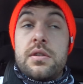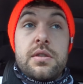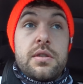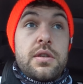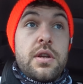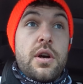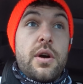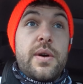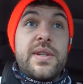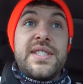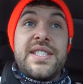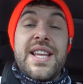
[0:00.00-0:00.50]

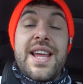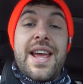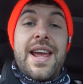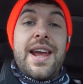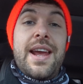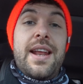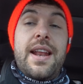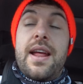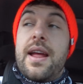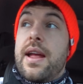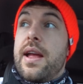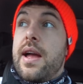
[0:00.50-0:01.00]
So it's
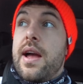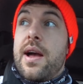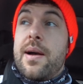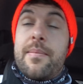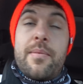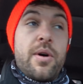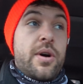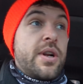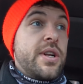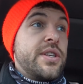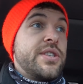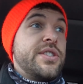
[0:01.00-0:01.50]
8
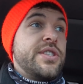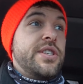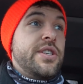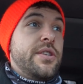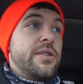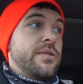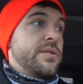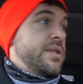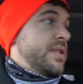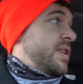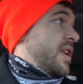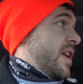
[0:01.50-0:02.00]
a.m. on a
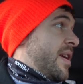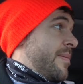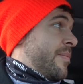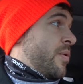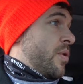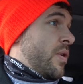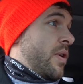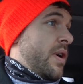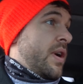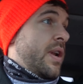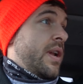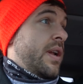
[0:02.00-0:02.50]
Tuesday
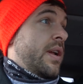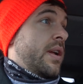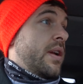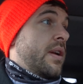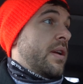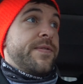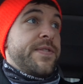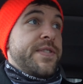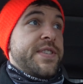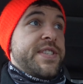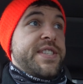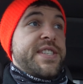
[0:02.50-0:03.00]

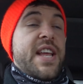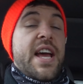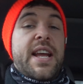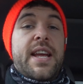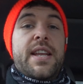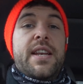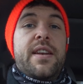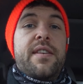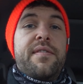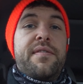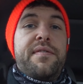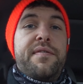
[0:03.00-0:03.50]
morning,
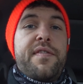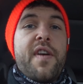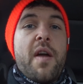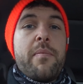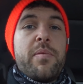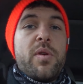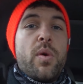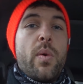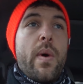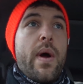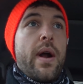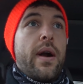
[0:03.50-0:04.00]
2nd of
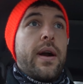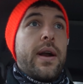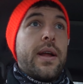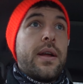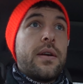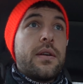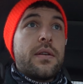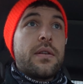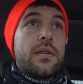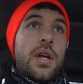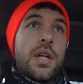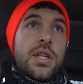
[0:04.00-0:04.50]

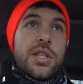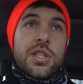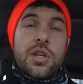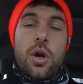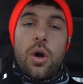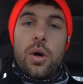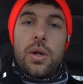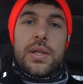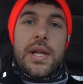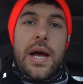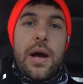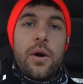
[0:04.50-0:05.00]
February. It's
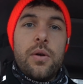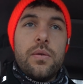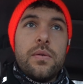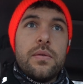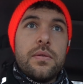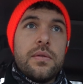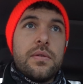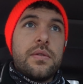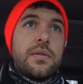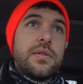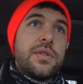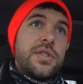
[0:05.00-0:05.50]
cold out,
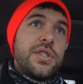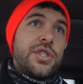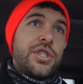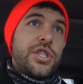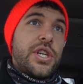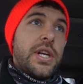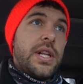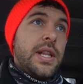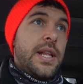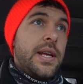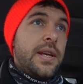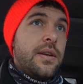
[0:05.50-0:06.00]
it's
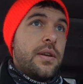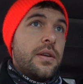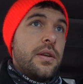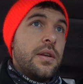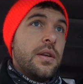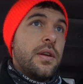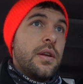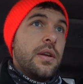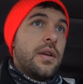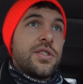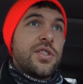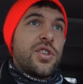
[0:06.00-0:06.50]
chilly,
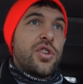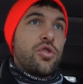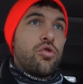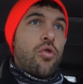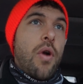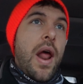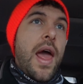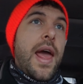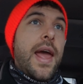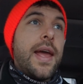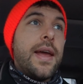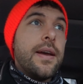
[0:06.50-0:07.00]
it's
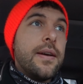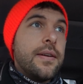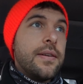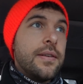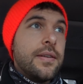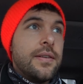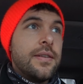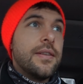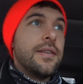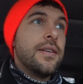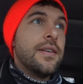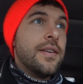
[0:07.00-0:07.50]
gray,
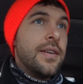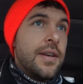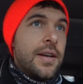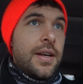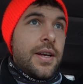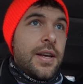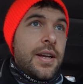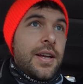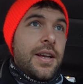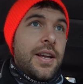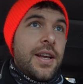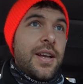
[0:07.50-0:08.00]

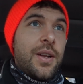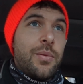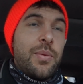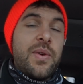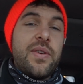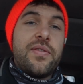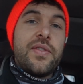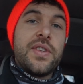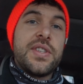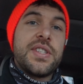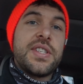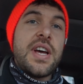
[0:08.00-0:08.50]

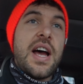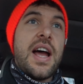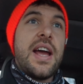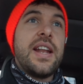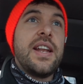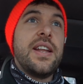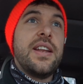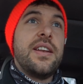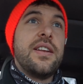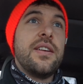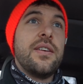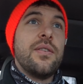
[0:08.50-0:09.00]
we've
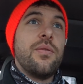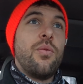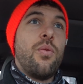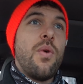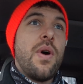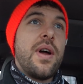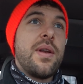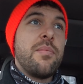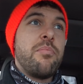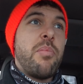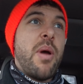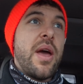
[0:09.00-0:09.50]
decided
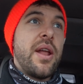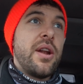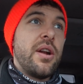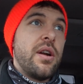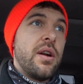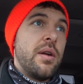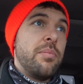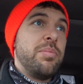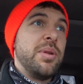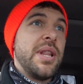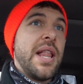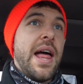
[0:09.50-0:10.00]
what
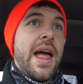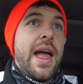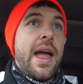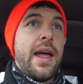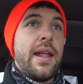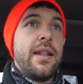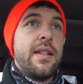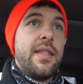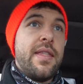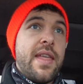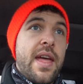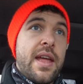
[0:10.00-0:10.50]
better
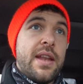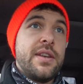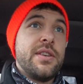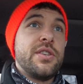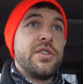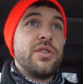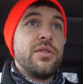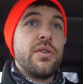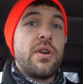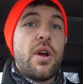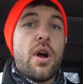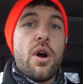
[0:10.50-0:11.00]
plan than
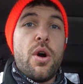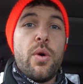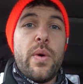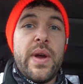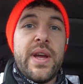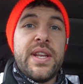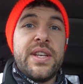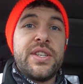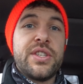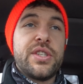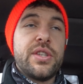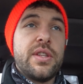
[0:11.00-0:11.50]
to go
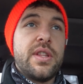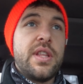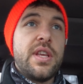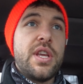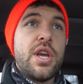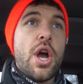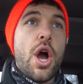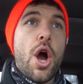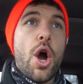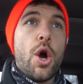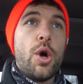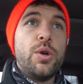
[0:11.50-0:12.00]
into
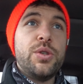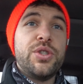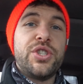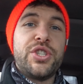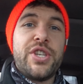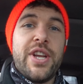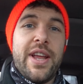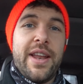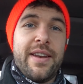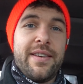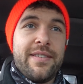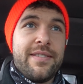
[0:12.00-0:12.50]
the
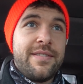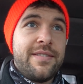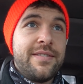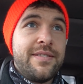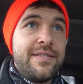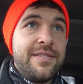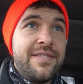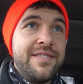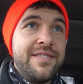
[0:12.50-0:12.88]
ocean